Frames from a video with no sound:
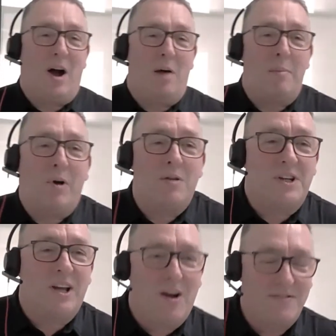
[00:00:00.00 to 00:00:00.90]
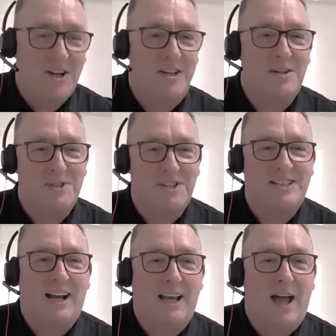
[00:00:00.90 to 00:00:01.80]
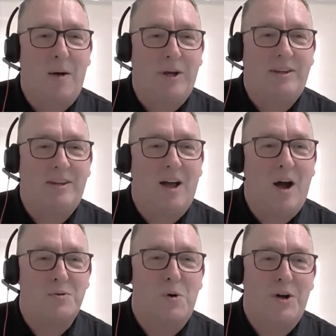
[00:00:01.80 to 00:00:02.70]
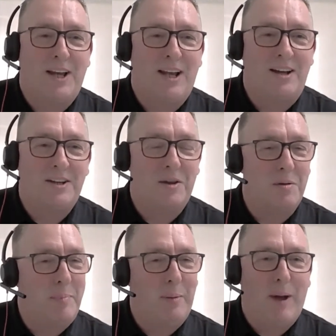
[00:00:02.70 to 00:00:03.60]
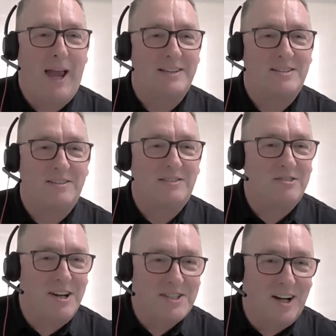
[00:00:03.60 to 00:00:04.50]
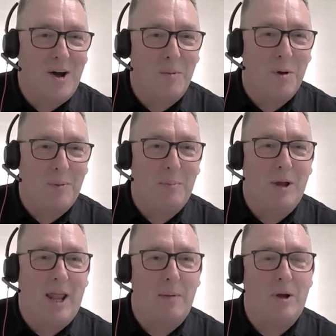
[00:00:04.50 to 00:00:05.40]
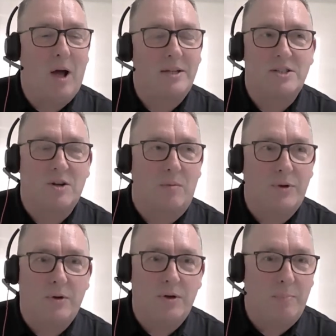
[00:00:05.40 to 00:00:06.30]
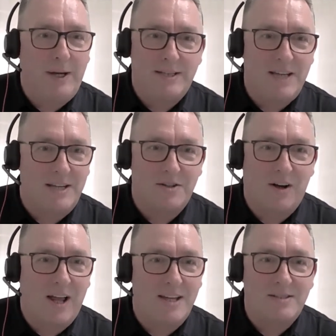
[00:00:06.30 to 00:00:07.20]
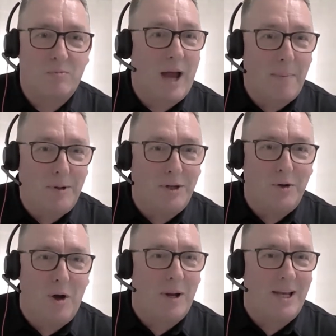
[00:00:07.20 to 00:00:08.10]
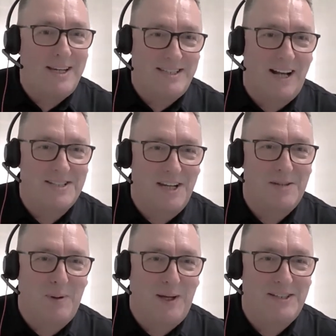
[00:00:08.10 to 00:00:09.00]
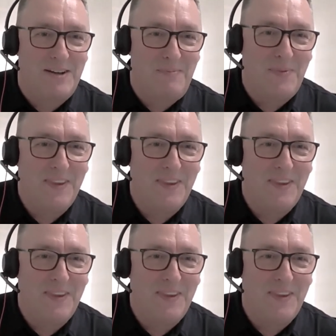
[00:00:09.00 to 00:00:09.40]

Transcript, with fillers: I, remember I was at LifeSize. It was exactly that. We uh, I was working in London, and the big banks like Dresdner Kleinwort and people like that were like, "Stop doing your beta testing on us. We're happy to do it, but at least tell us it is beta."